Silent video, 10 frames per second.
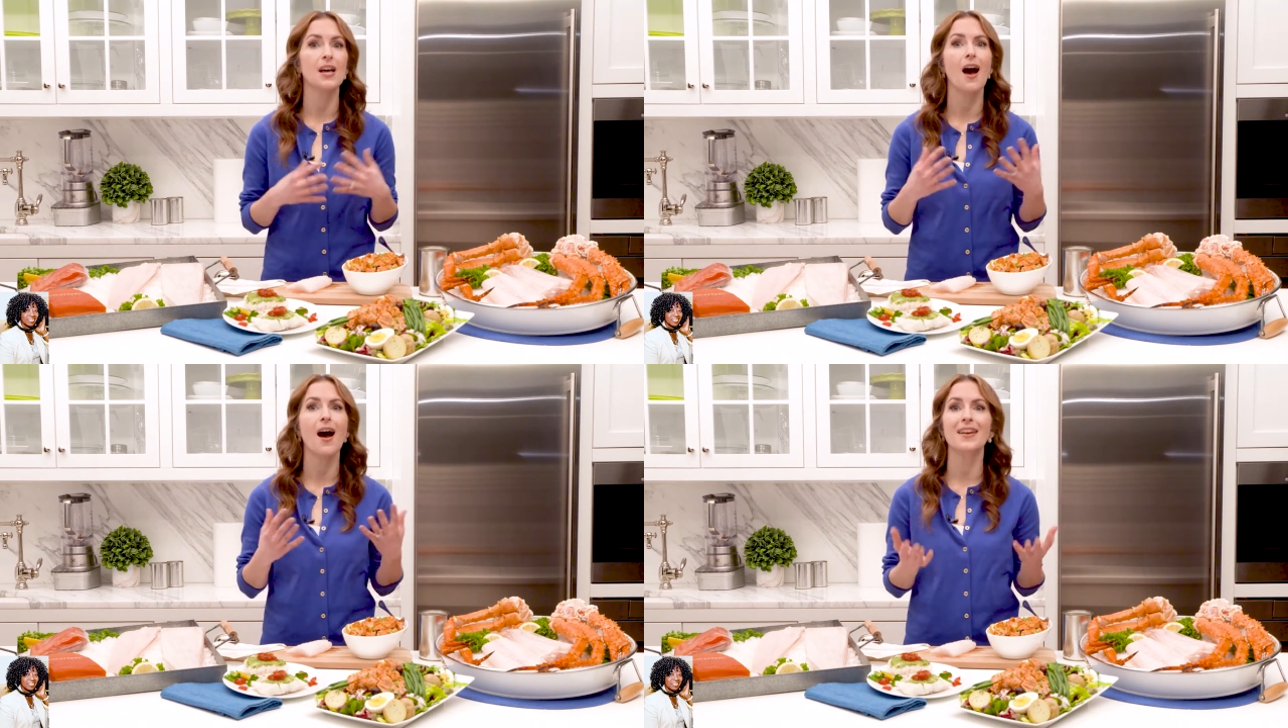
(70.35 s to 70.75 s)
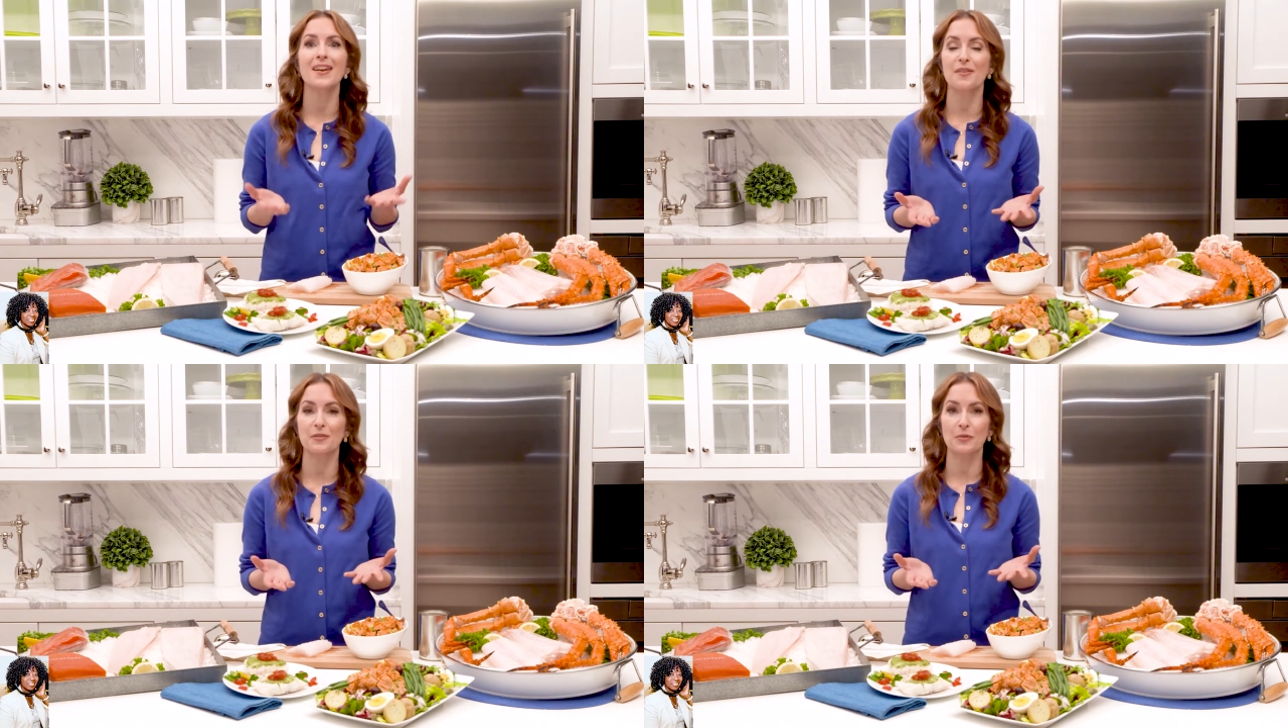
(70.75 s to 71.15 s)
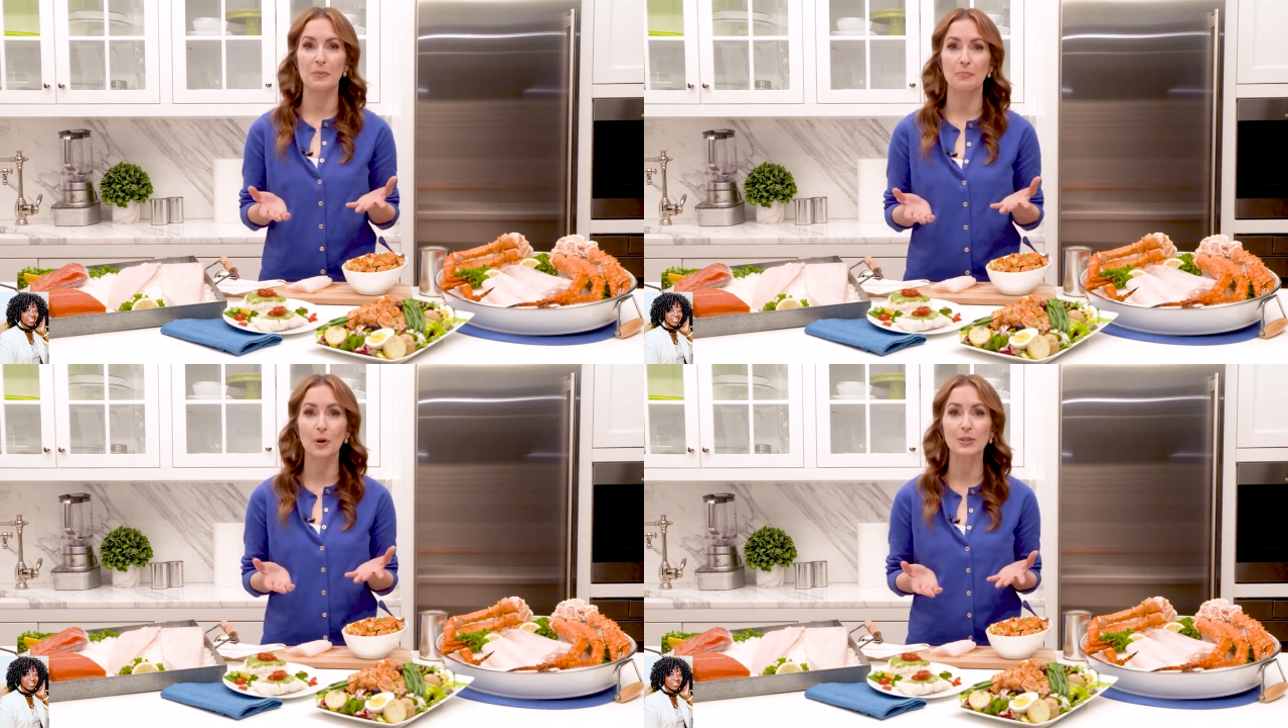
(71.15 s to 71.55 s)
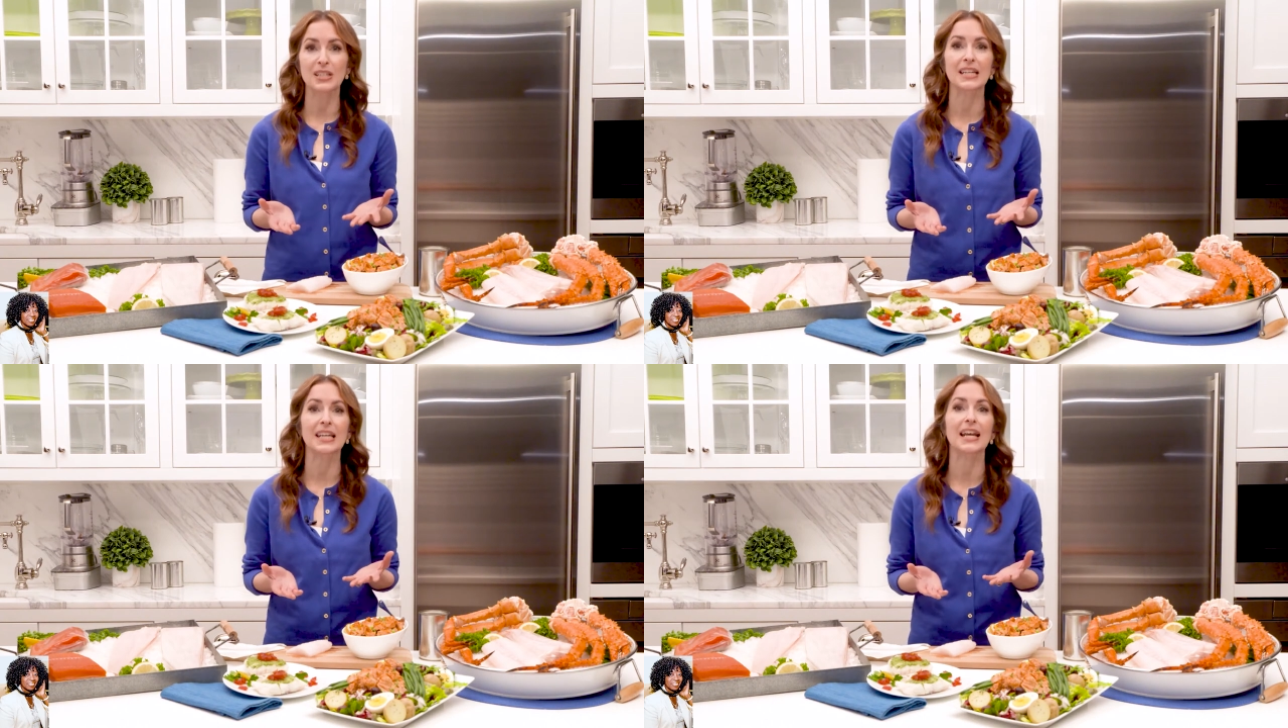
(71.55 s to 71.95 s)
ton of great
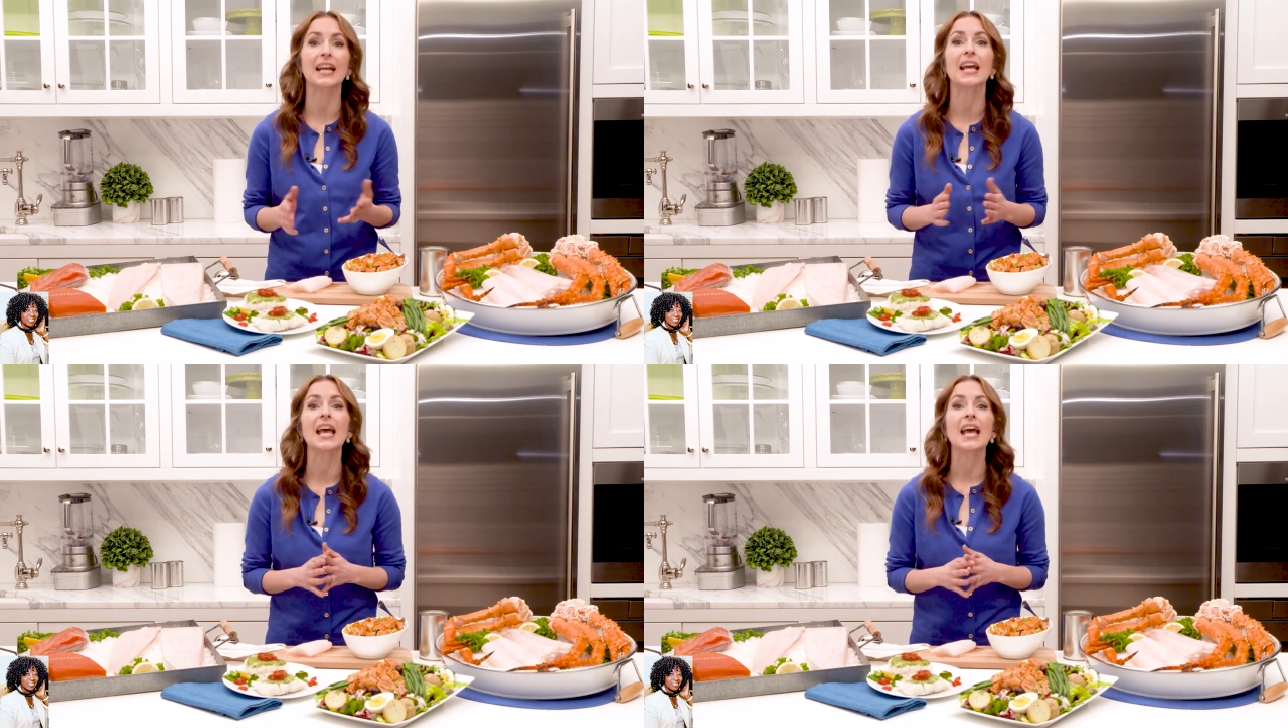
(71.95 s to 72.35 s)
protein in it,